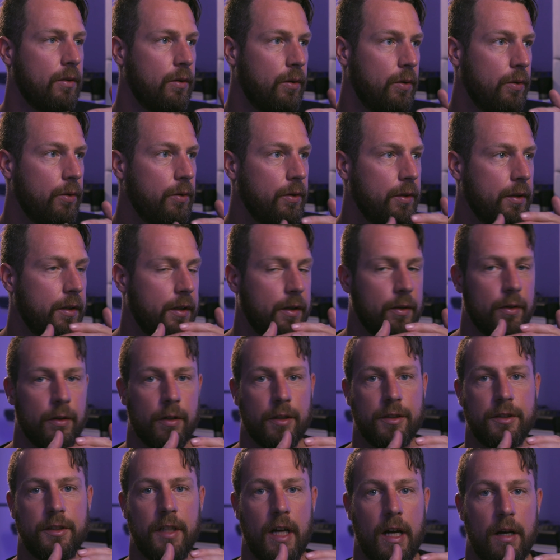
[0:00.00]
all
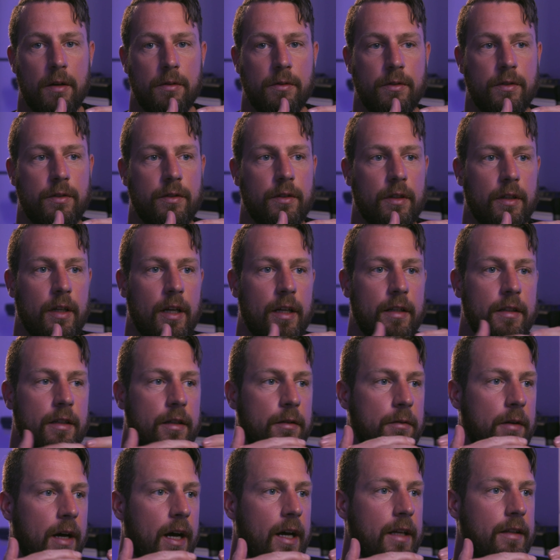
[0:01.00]
your sounds at
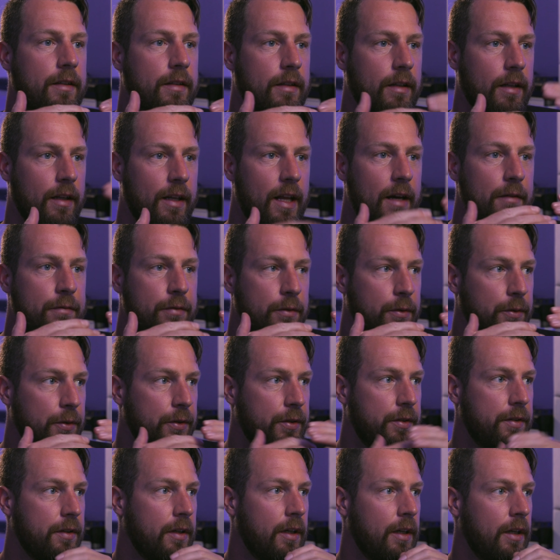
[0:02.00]
the right
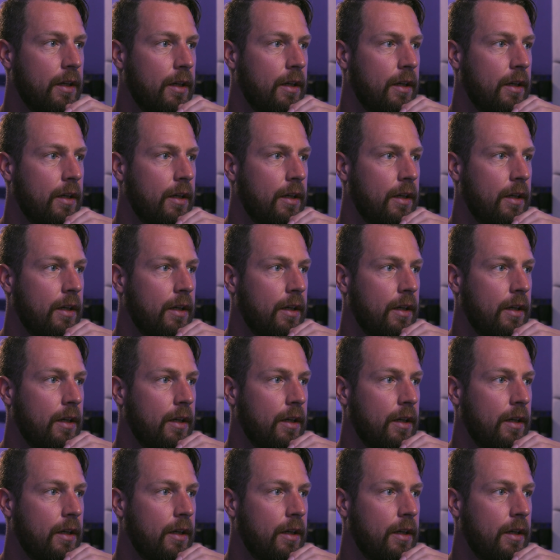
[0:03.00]
levels.